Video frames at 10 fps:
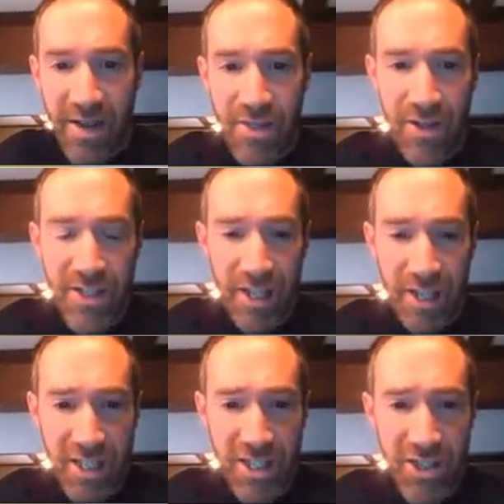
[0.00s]
They're
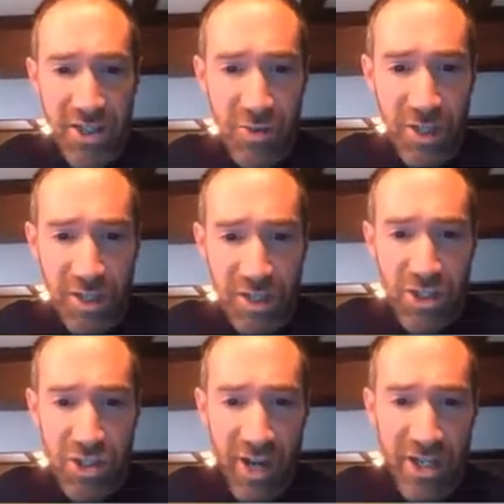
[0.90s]
telling it to you in a
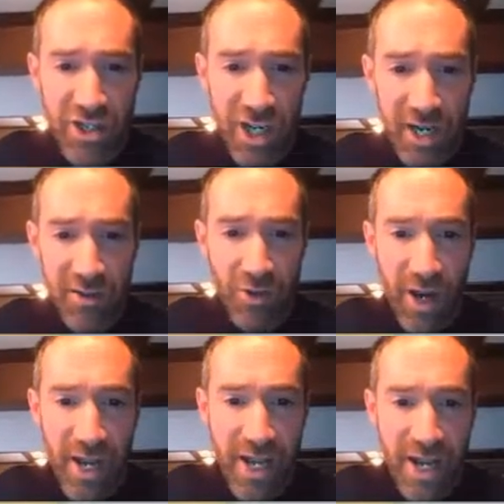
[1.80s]
strange kind of
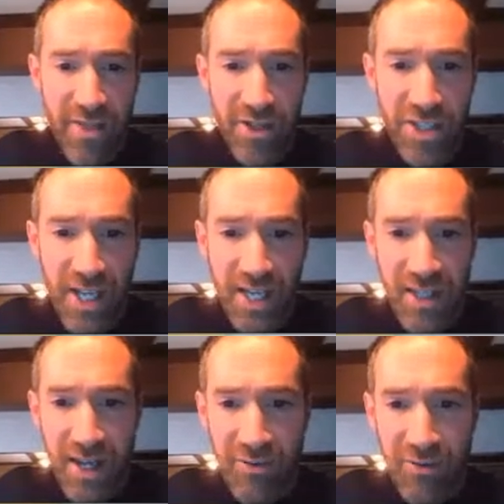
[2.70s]
way. They're saying
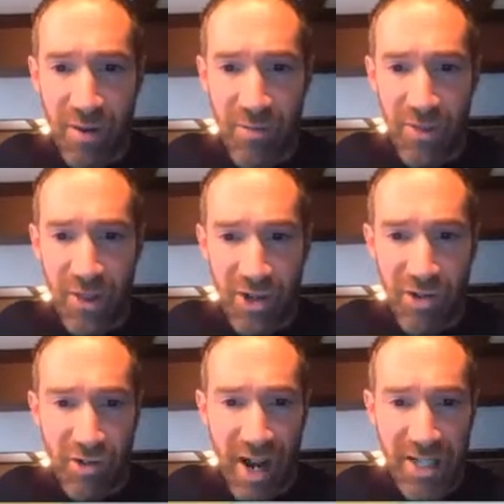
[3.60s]
that from the
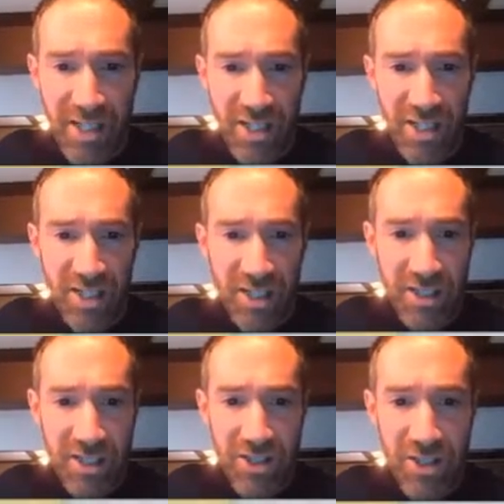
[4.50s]
crest
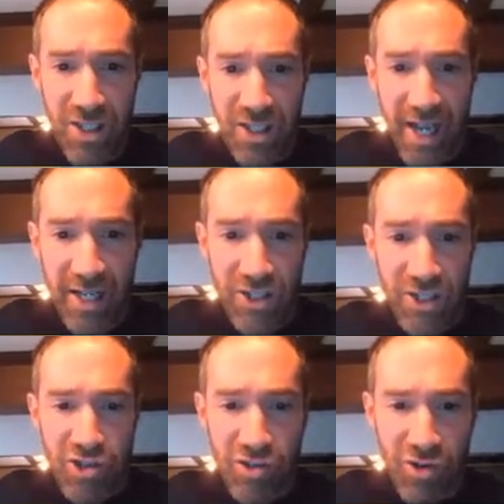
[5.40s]
to the next
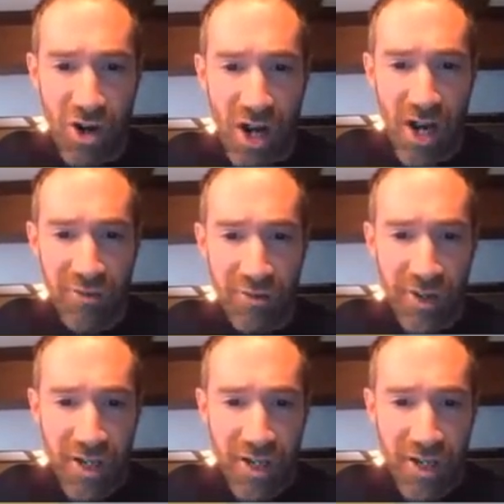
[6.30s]
trough,